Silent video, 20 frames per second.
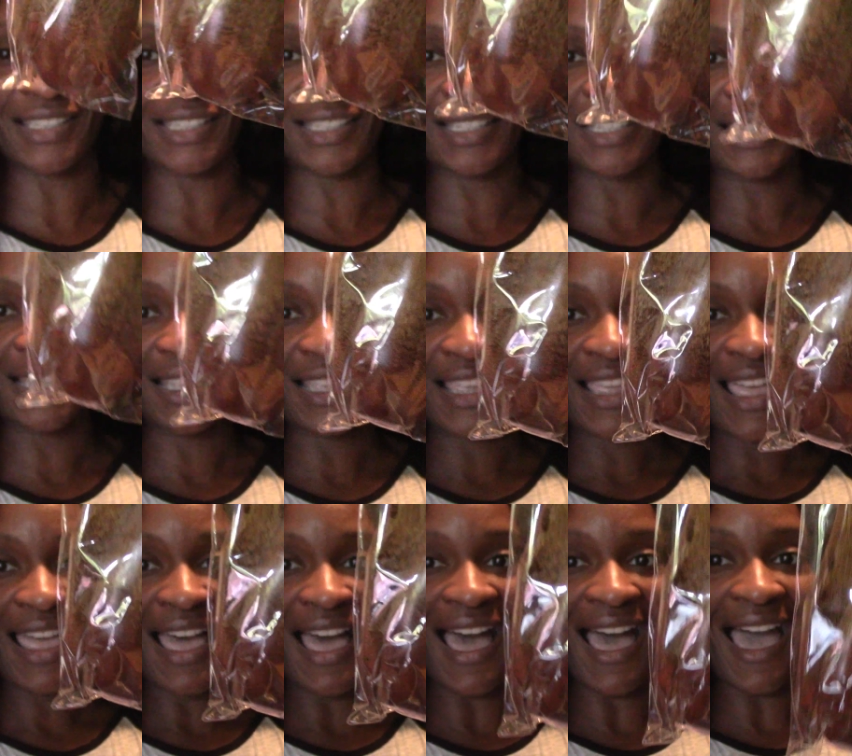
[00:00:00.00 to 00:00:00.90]
cool.
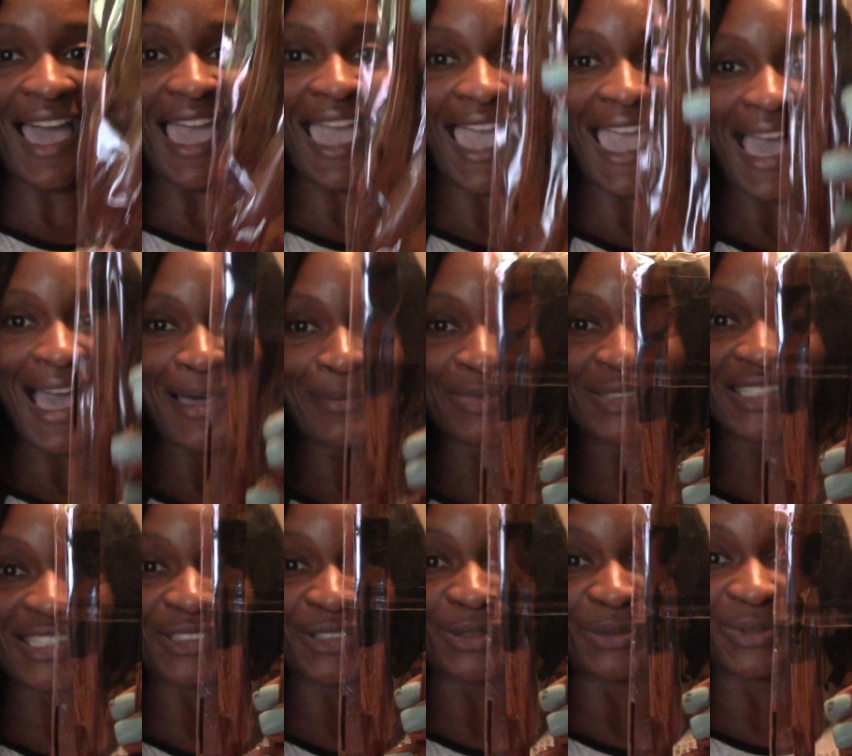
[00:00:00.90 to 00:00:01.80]
I
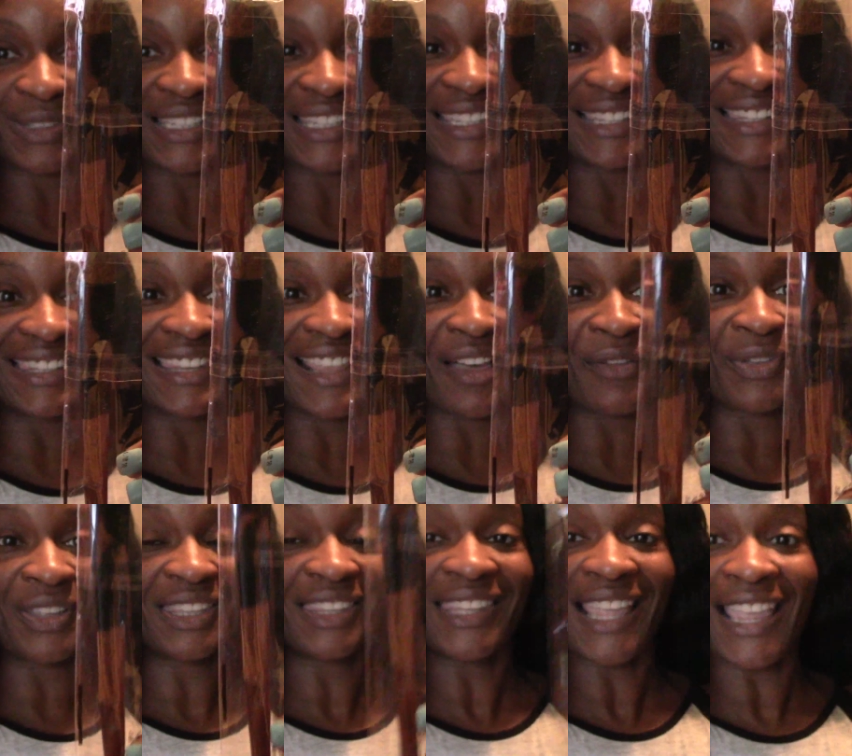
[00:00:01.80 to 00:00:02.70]
absolutely love
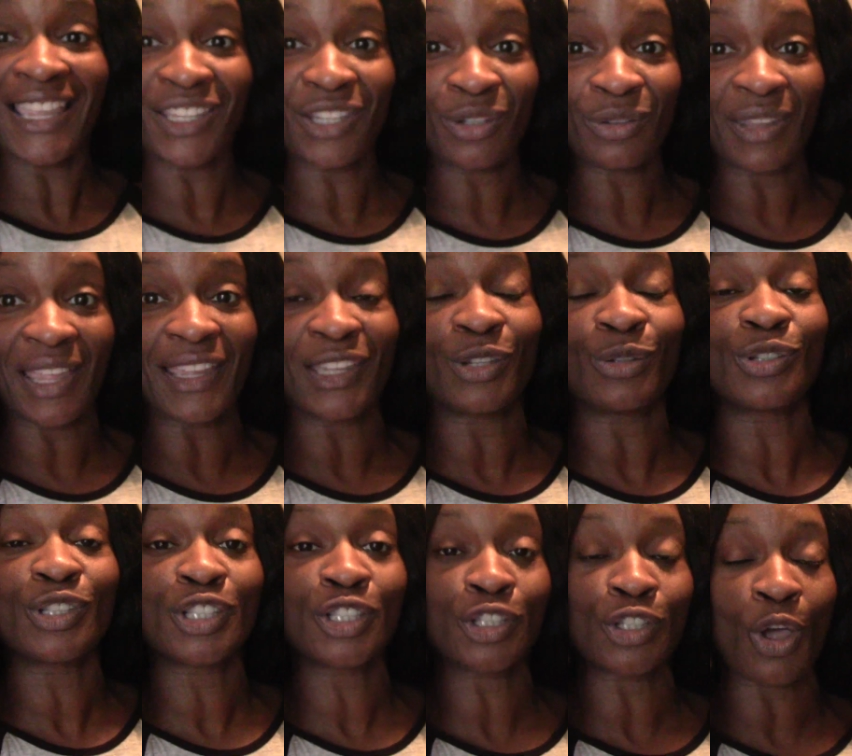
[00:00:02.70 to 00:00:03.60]
it. Thank you, thank you
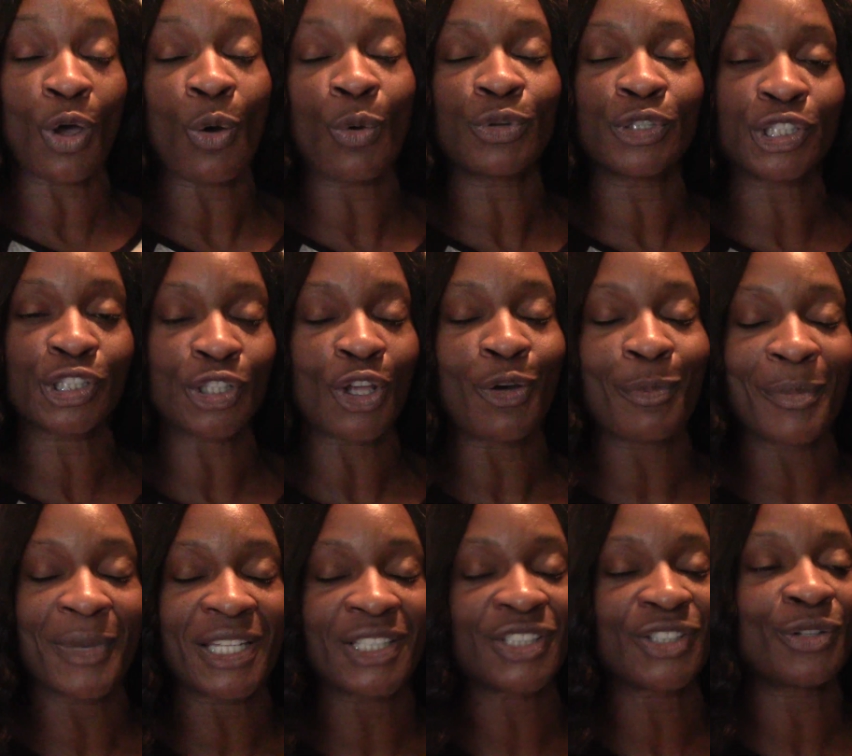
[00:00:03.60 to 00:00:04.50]
so, so
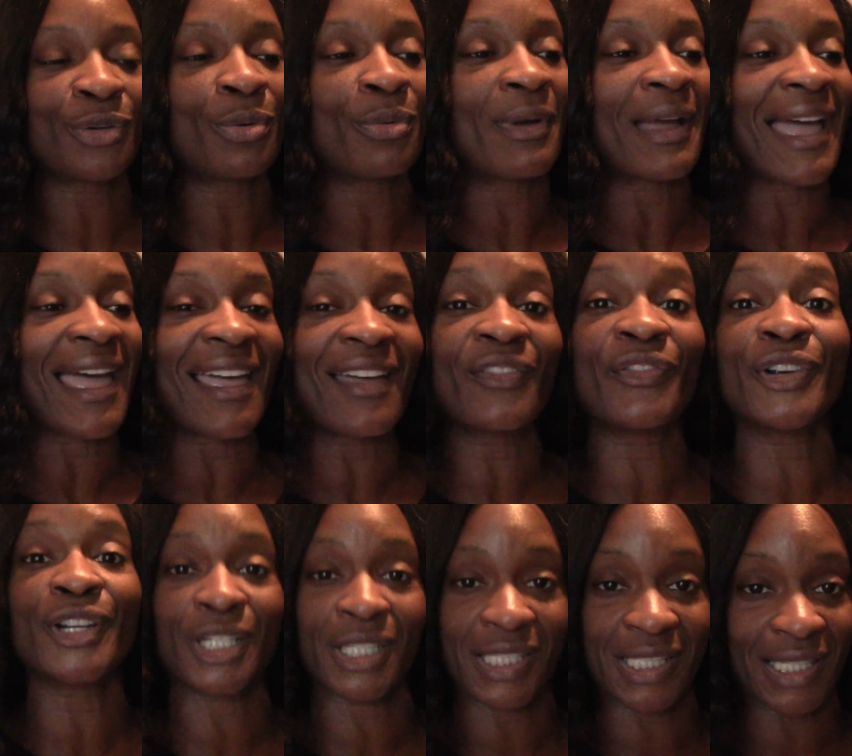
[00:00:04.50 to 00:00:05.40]
much to
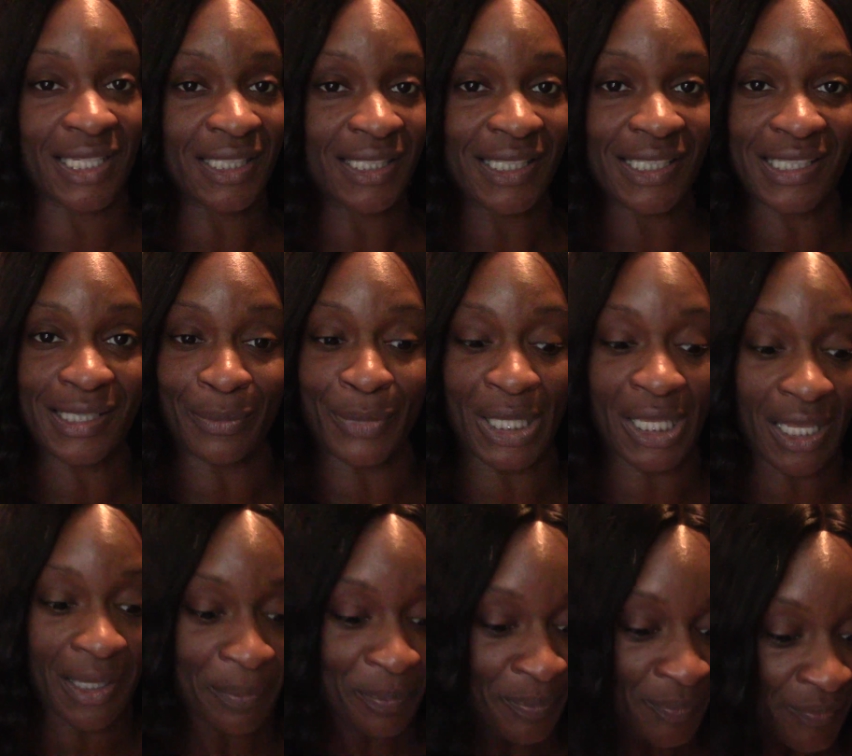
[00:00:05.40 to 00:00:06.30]
whoever sent it to me.